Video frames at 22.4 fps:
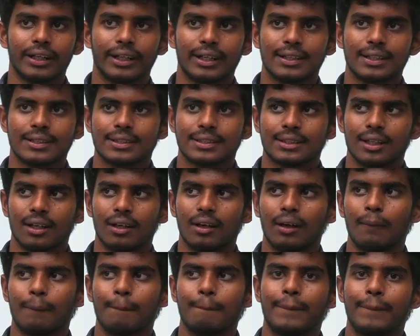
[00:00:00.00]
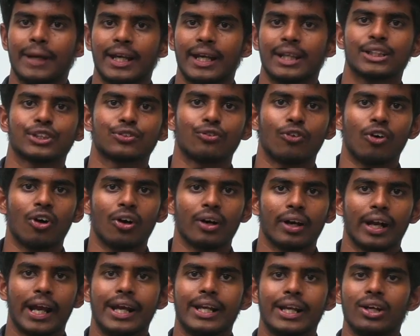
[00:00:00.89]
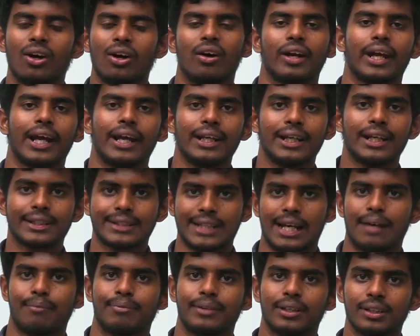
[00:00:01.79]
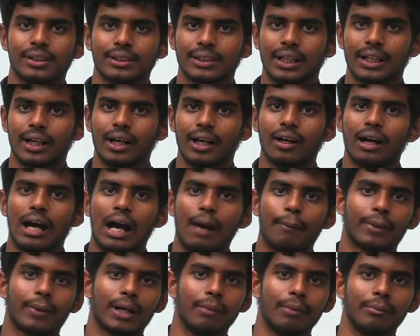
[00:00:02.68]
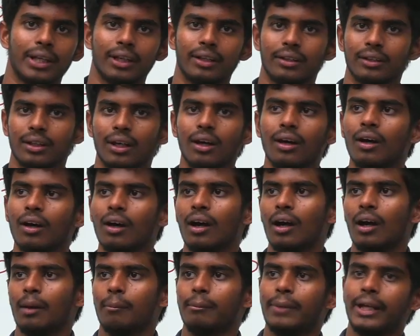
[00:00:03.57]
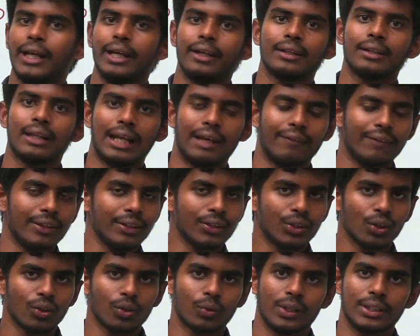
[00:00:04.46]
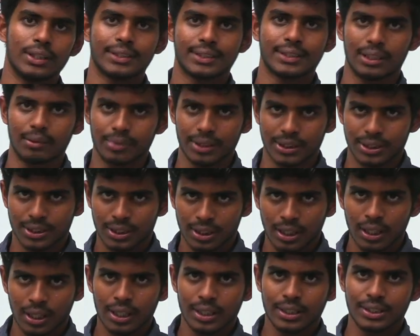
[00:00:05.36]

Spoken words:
It is the base for any organic chapters that are upcoming in the, be it in the 11th or 12th syllabus.